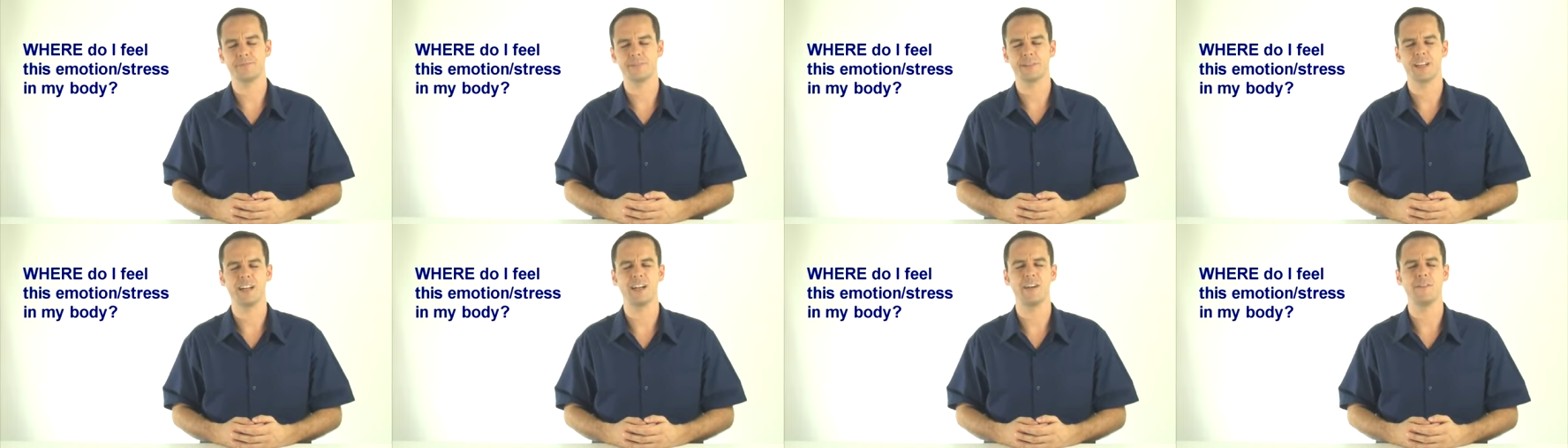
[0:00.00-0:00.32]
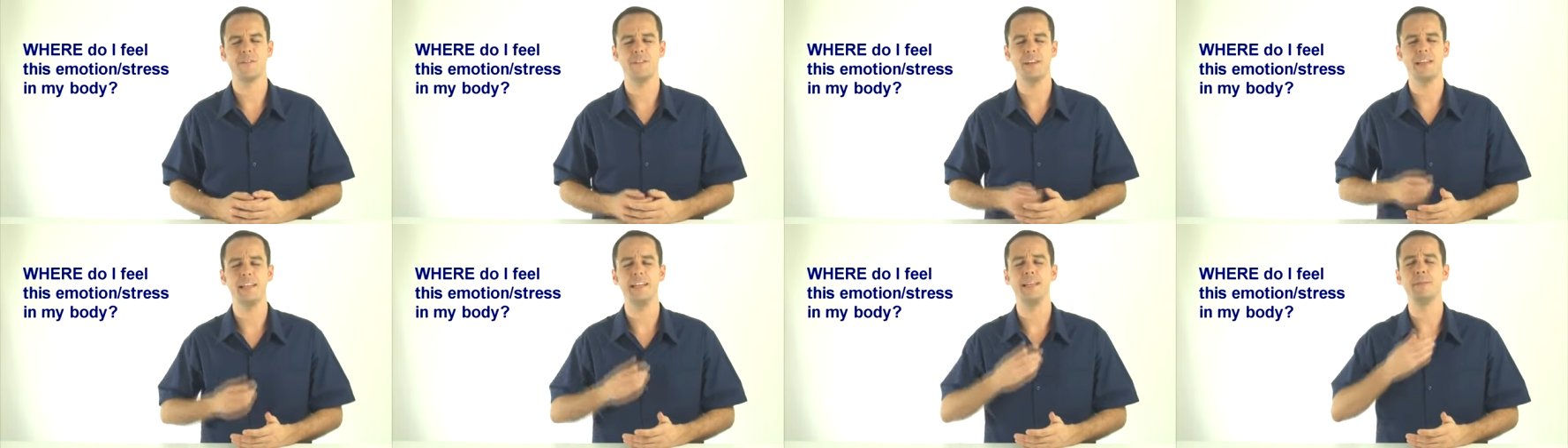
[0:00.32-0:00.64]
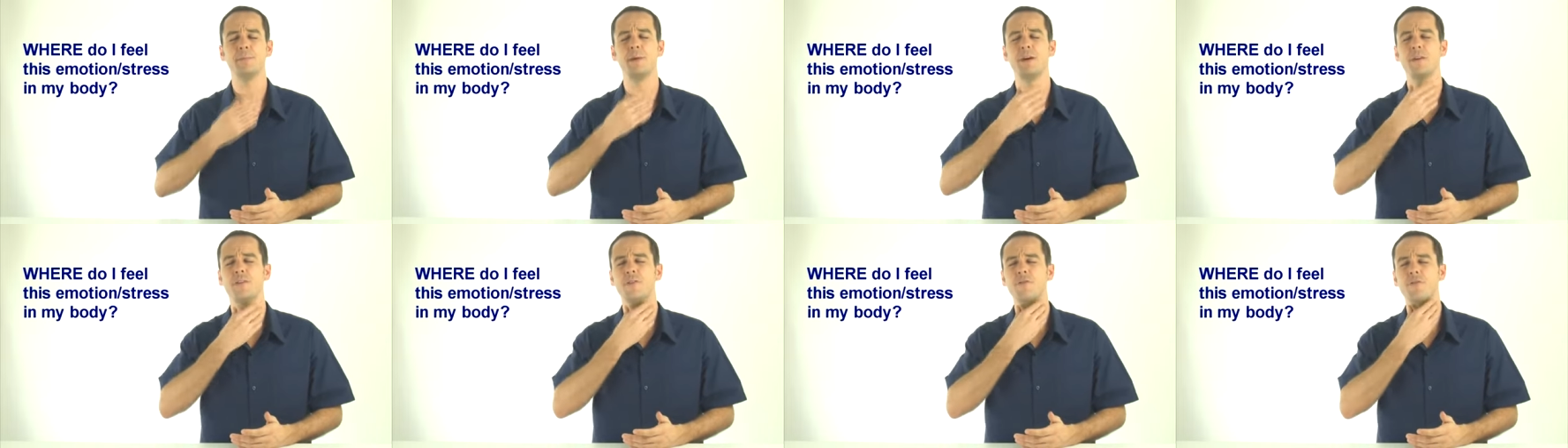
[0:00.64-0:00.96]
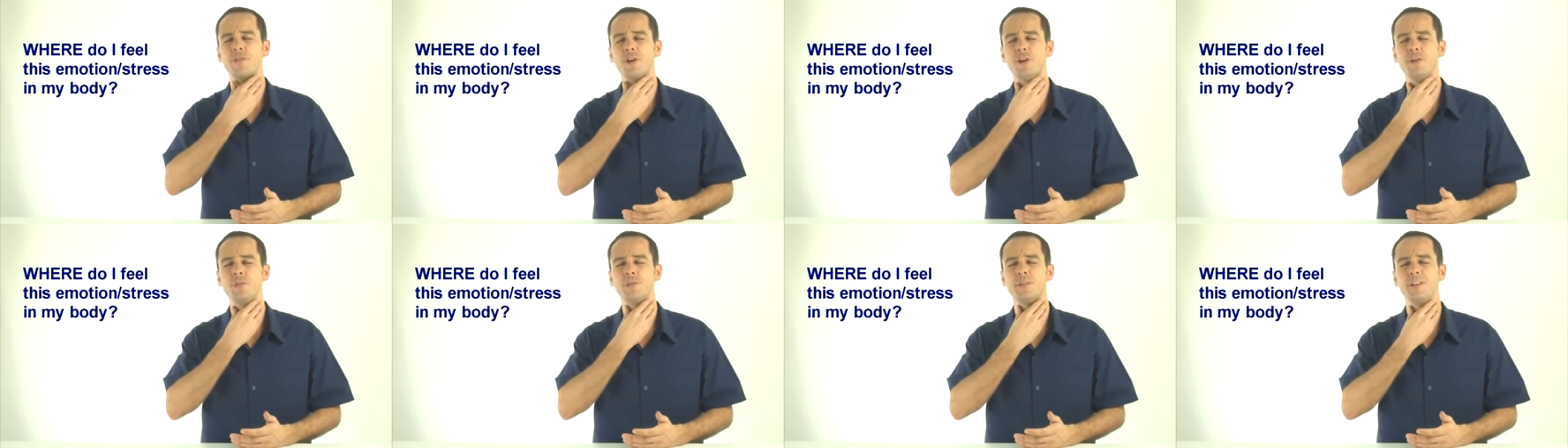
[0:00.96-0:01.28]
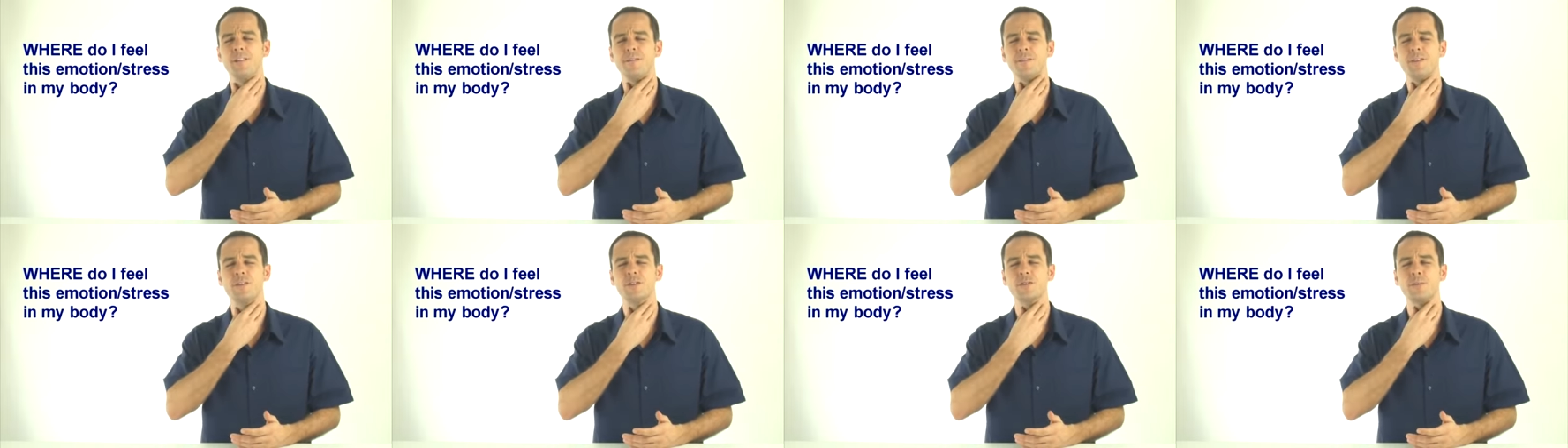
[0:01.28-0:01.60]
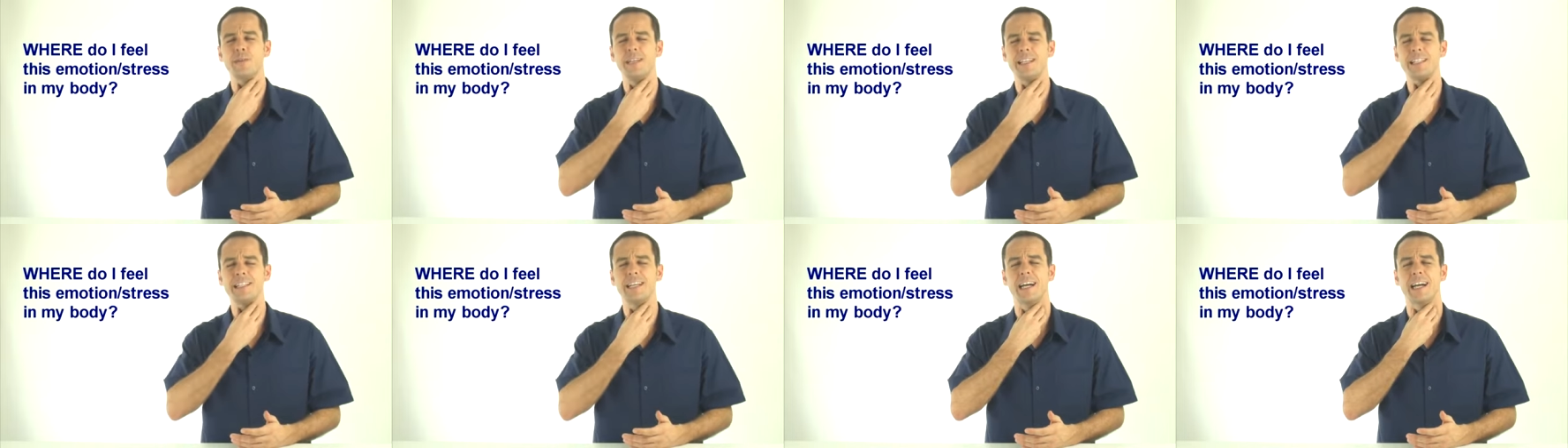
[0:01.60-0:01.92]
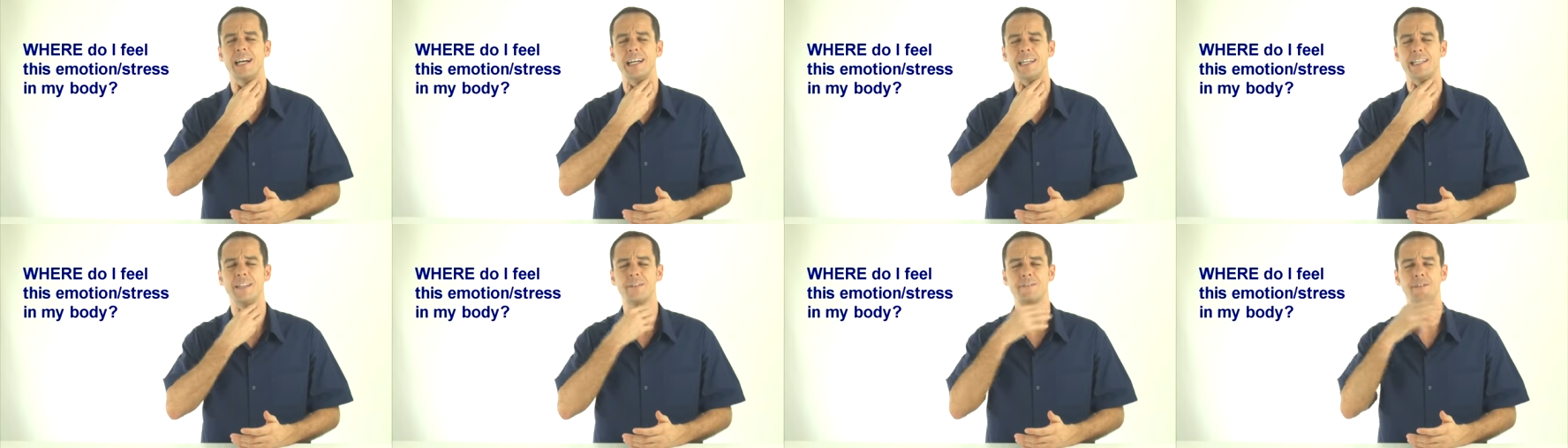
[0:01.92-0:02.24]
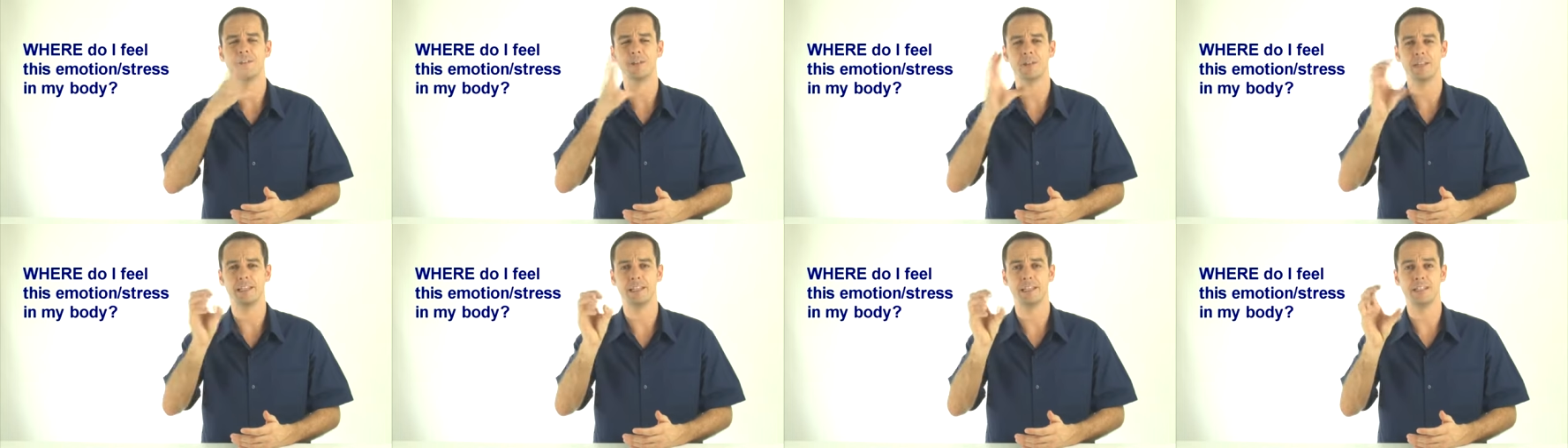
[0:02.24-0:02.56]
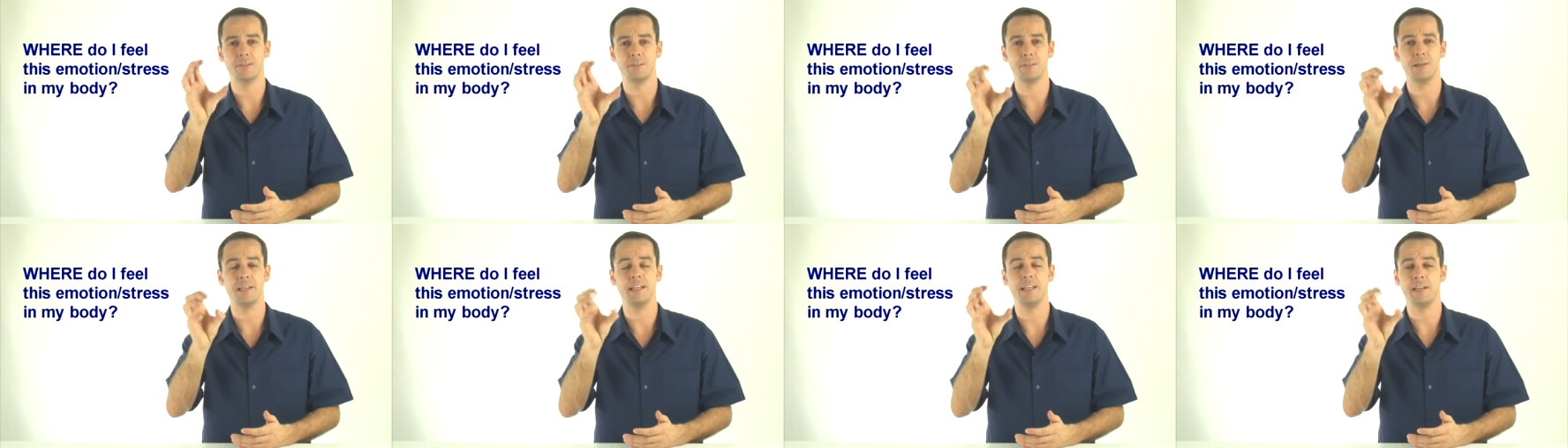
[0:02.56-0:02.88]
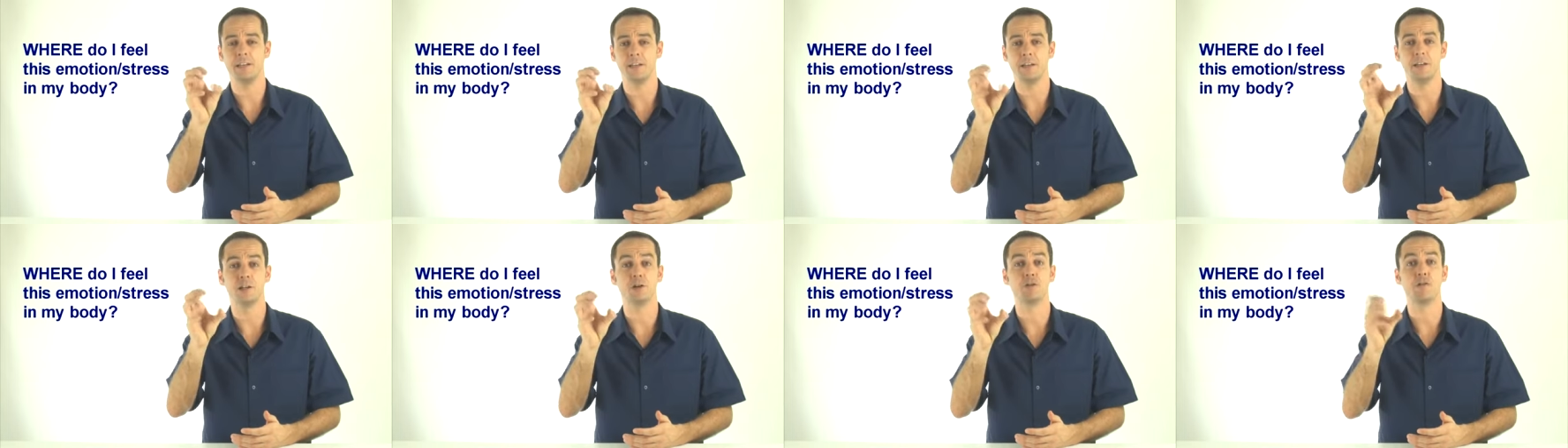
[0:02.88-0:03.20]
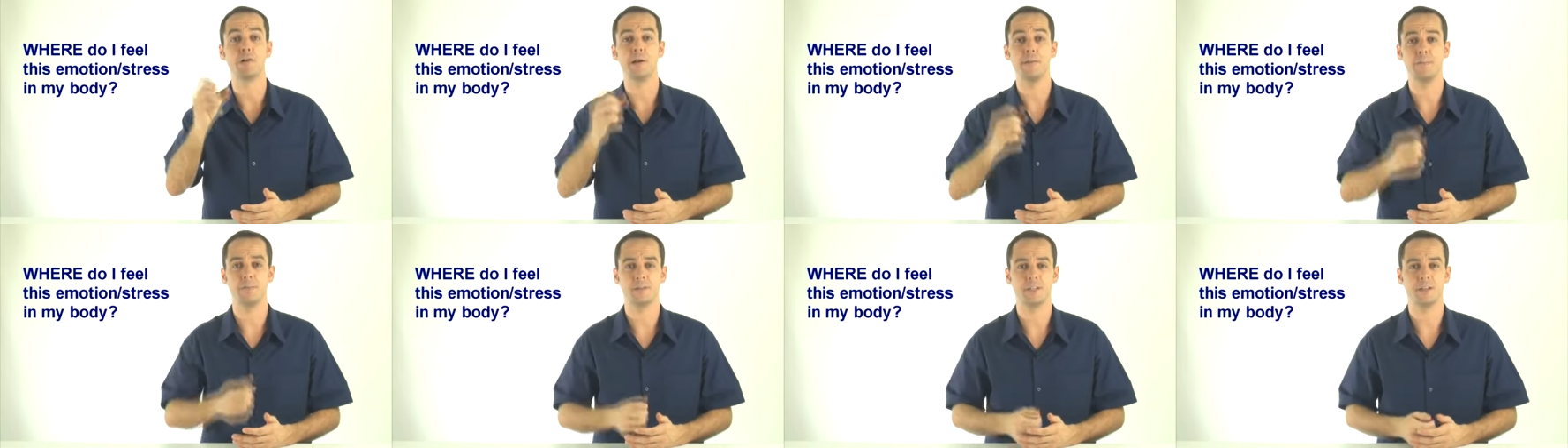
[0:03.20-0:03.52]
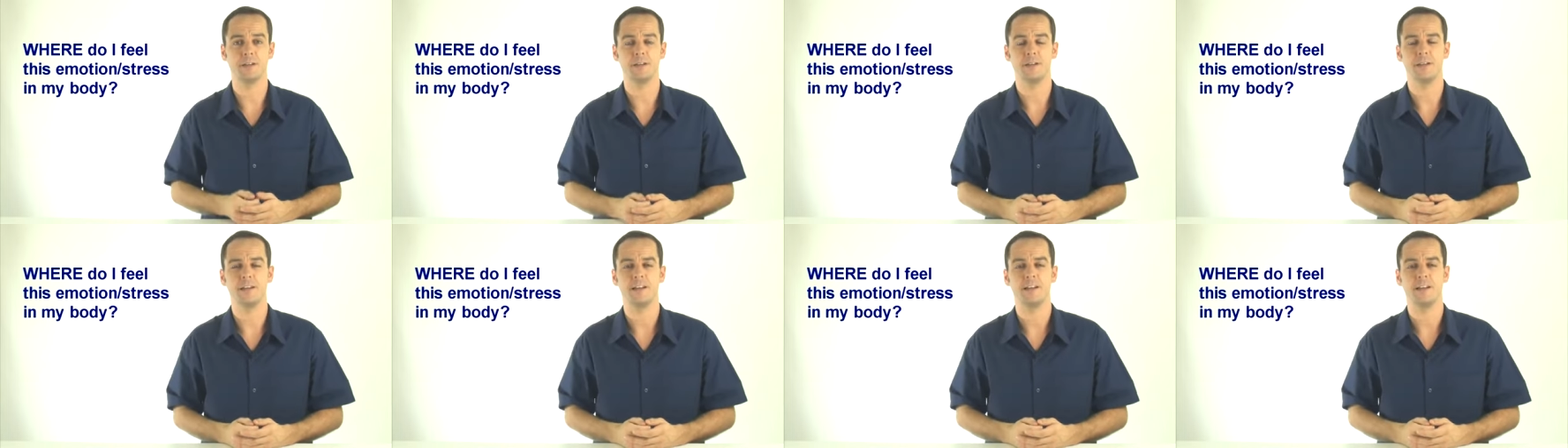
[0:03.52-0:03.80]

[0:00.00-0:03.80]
I feel it in my throat. It feels a bit tight. It feels like it's being gripped.